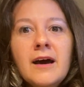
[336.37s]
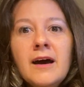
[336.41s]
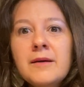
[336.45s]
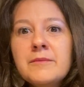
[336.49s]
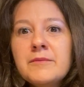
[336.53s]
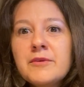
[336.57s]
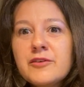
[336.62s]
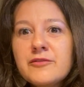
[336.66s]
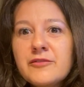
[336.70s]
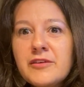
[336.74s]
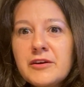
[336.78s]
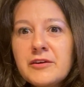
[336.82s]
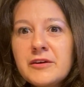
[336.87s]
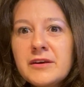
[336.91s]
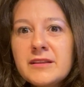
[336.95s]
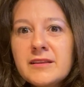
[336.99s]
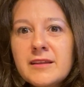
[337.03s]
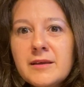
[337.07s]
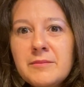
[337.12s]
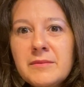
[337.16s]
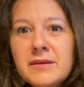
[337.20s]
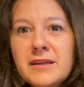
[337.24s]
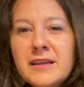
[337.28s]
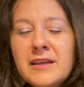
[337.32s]
you're very
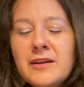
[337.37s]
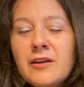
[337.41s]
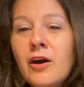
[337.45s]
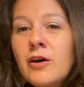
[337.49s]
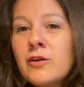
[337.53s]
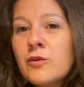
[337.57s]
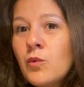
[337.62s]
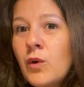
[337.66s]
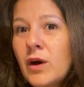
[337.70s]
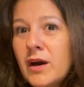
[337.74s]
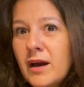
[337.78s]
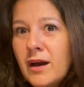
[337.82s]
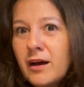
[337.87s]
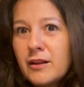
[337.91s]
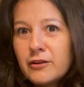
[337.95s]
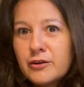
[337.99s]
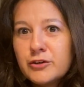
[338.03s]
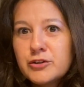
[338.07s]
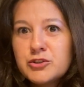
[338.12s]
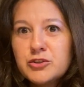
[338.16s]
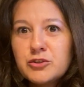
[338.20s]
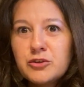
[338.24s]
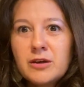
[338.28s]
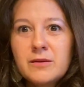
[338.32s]
limited on what
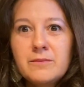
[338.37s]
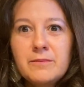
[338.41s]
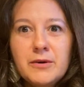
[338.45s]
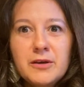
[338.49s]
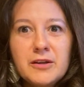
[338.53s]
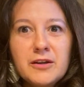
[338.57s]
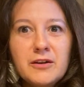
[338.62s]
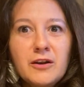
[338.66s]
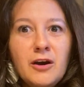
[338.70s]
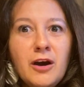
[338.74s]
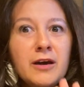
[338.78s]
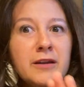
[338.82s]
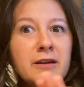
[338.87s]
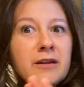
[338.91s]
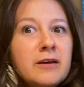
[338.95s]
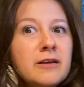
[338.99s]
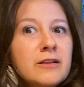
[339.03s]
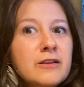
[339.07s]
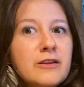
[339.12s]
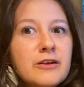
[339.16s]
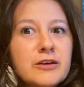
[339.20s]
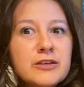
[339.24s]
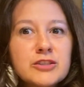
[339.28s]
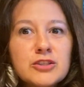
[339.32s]
colors you can put it on.
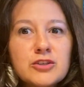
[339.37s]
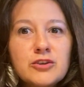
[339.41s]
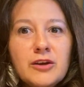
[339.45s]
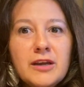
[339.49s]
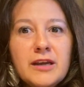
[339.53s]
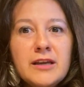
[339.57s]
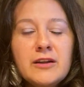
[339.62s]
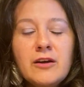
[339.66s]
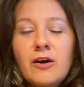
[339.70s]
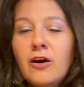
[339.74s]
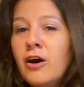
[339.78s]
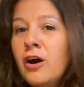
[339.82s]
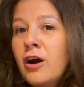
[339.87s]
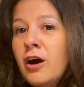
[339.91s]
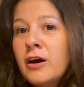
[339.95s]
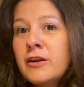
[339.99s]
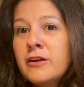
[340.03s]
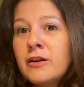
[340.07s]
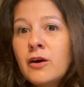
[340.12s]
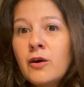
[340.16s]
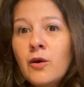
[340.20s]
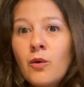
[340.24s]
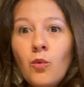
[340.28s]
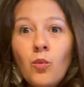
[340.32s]
Looks great
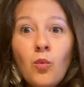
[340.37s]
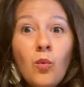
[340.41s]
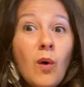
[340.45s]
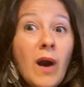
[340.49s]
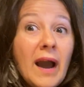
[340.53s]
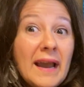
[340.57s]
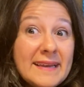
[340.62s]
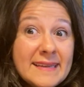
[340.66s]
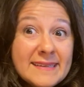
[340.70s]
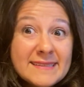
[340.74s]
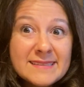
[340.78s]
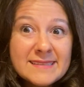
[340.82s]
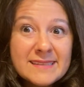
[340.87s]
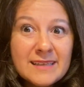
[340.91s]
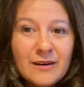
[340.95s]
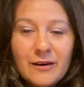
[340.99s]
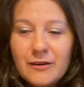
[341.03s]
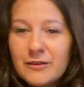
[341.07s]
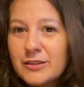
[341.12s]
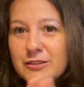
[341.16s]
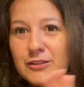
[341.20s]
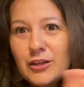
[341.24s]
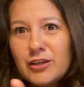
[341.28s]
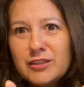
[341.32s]
on white.
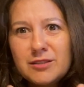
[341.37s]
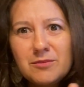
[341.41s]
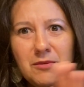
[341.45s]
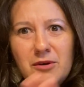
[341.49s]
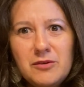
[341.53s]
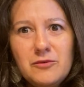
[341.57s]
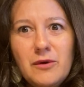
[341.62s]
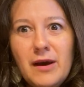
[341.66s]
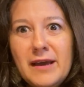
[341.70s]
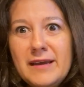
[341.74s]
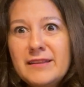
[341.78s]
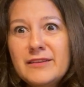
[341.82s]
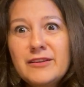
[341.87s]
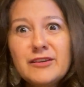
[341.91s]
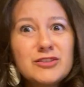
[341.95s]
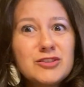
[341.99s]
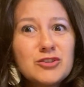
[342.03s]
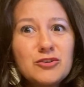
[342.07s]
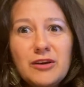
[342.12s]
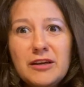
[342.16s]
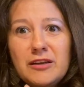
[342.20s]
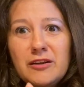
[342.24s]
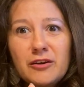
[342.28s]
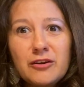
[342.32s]
Looks awesome on white. Looks
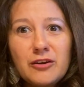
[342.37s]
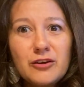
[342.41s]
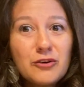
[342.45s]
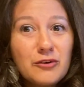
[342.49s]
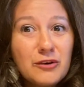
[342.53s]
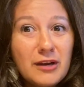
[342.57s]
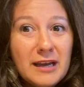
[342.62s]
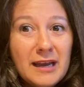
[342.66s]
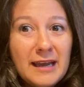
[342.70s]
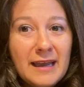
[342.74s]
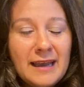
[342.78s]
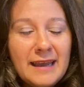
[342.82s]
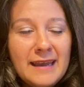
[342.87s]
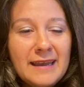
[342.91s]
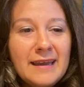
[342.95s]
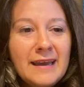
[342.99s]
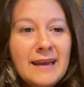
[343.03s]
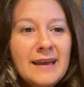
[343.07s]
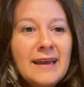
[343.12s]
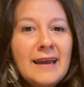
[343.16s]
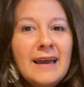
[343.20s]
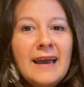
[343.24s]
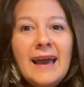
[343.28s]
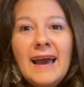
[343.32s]
great on gray.
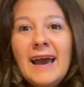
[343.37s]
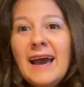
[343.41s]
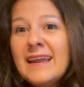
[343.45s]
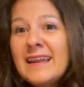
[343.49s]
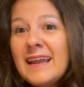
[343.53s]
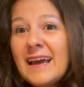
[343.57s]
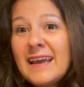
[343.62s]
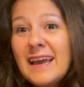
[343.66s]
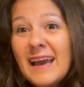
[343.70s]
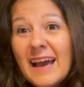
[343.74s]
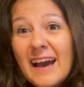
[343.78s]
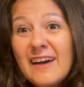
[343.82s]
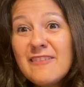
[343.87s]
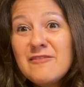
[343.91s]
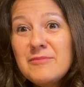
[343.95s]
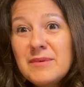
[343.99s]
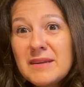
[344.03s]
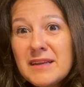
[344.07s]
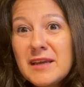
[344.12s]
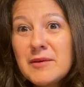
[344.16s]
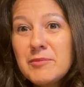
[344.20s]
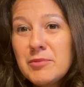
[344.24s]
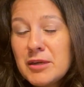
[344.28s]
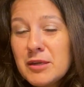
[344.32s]
And I have been
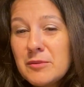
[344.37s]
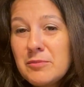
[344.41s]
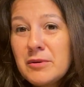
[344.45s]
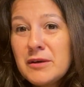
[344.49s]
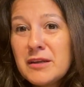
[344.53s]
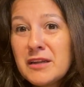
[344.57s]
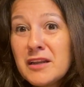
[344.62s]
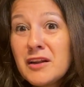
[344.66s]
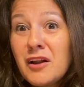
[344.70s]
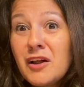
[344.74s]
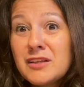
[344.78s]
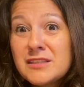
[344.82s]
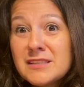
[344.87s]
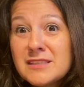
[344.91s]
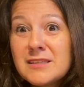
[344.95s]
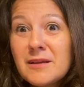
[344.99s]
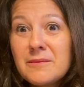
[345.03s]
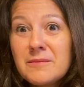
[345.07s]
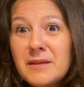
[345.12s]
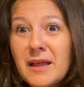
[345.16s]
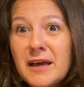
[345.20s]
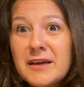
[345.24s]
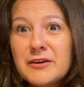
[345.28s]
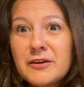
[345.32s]
able to put it on
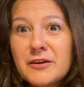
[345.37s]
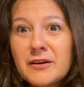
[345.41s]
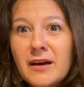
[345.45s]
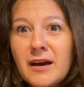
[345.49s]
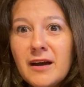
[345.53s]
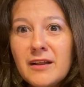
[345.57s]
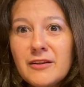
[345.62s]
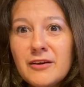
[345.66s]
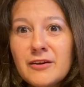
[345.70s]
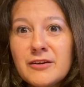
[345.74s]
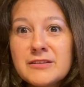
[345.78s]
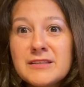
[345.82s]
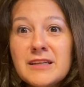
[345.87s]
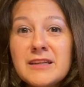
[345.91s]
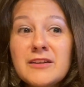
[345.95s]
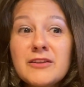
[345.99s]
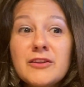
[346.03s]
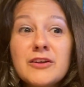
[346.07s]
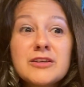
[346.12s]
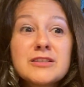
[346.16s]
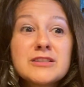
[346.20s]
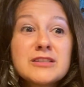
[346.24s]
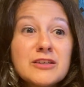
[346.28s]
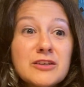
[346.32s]
some lighter colors, and it
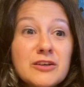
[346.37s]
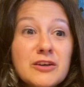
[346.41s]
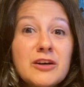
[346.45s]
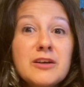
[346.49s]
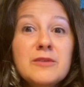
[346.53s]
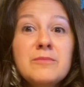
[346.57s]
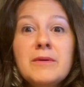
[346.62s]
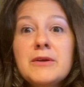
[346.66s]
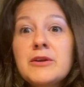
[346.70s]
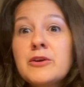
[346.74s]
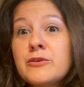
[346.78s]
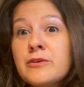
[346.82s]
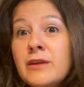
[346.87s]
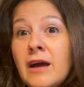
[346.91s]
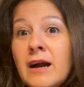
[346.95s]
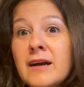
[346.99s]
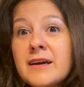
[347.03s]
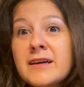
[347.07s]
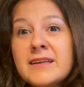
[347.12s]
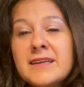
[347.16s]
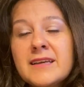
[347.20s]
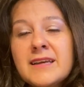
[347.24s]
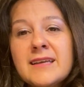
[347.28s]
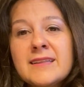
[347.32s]
looks good, but you're not
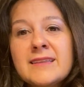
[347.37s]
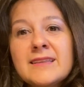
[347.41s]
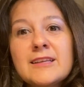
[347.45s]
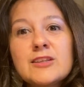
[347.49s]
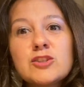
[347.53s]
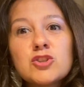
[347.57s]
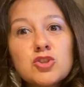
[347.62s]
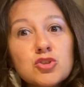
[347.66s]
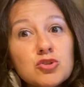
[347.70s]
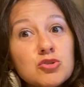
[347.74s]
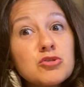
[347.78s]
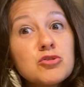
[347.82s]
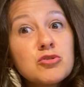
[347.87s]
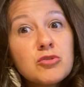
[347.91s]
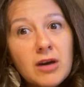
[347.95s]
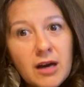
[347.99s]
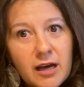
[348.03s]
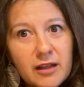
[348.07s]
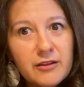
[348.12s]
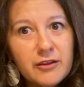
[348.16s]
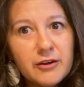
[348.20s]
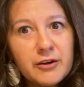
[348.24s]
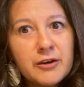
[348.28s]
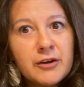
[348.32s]
going to get the true
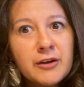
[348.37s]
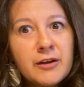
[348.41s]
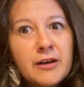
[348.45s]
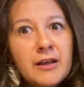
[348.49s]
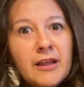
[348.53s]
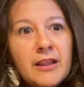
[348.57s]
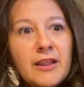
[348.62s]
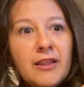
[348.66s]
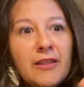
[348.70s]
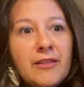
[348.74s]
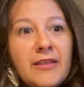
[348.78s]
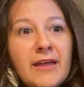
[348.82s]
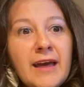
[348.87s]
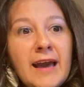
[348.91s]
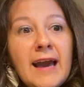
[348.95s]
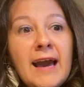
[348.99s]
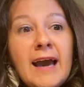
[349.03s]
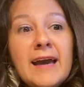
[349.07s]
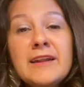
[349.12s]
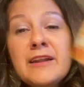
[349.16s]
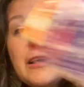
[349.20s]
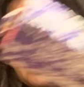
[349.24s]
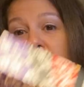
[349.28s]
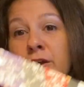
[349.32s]
color
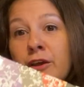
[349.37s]
that